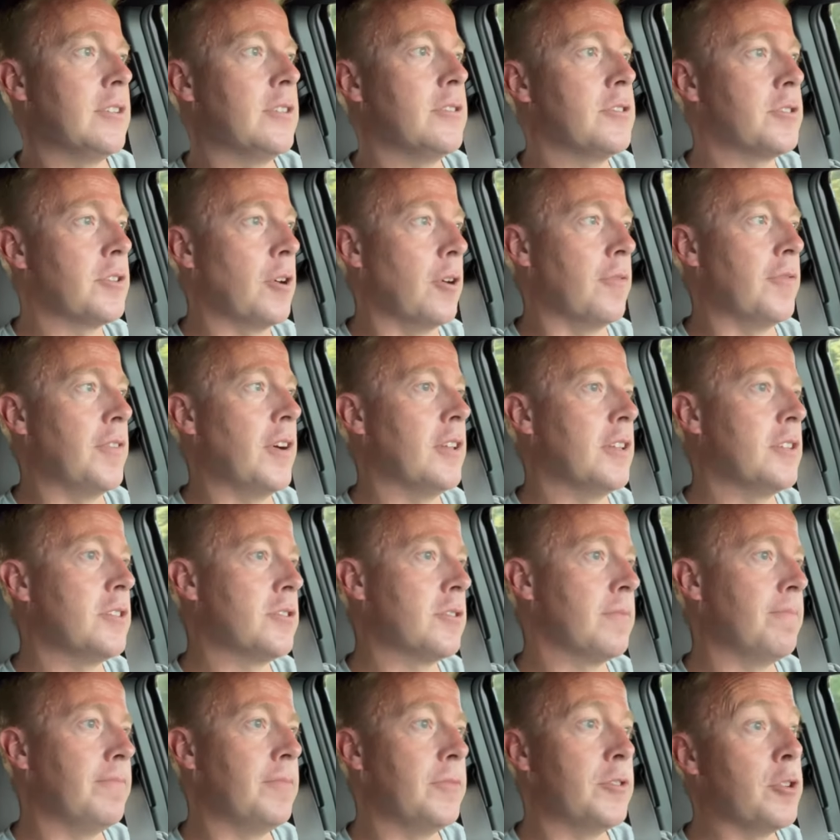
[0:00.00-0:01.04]
So
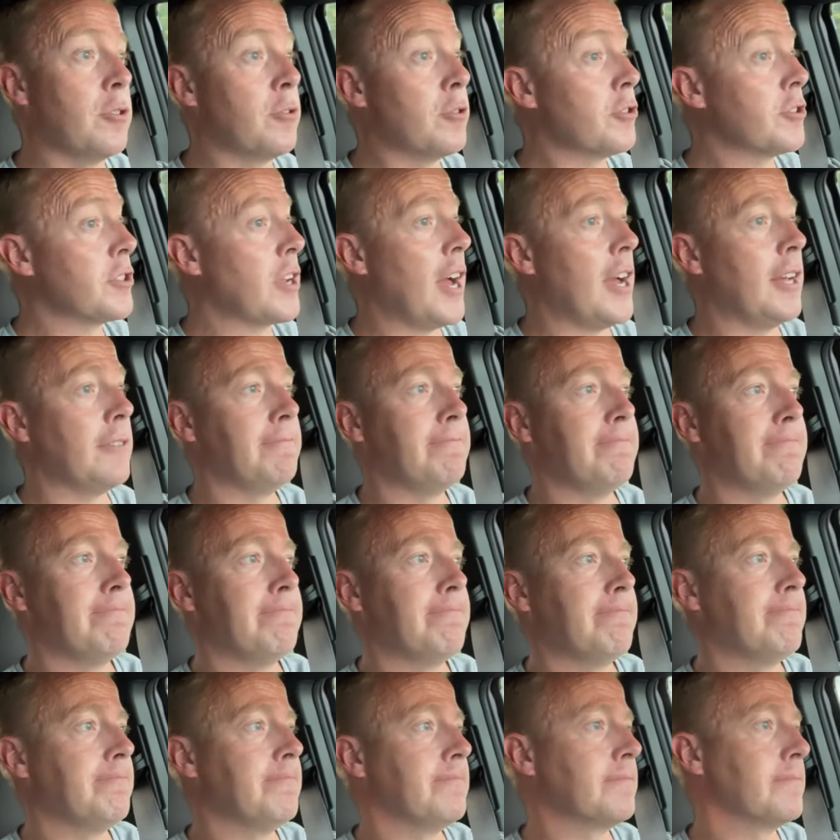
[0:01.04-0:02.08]
fellas, shoot your shot.
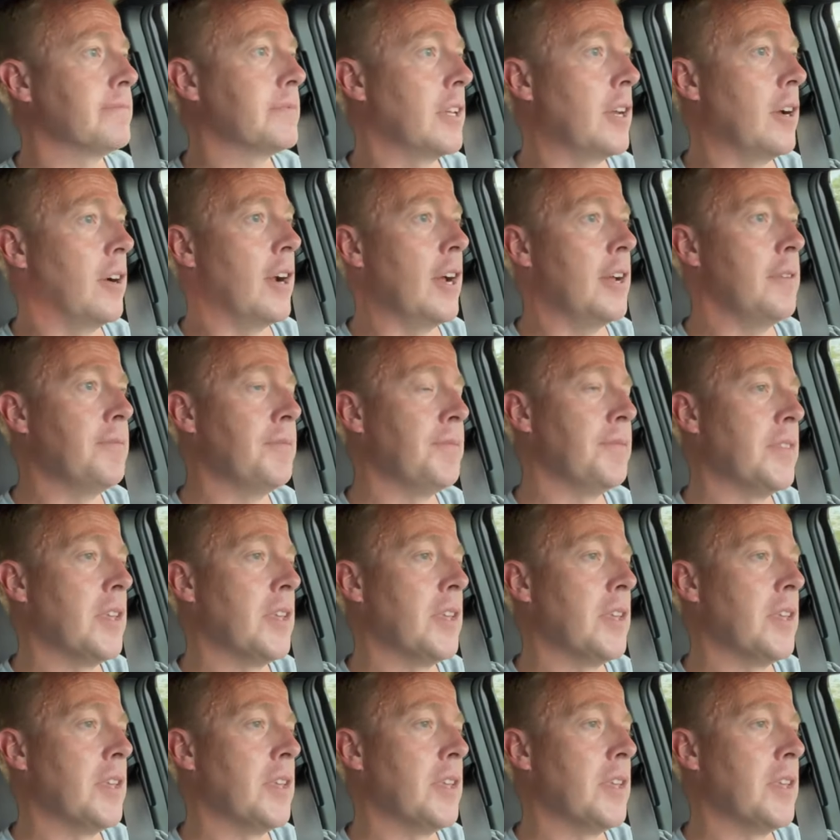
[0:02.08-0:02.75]
All right.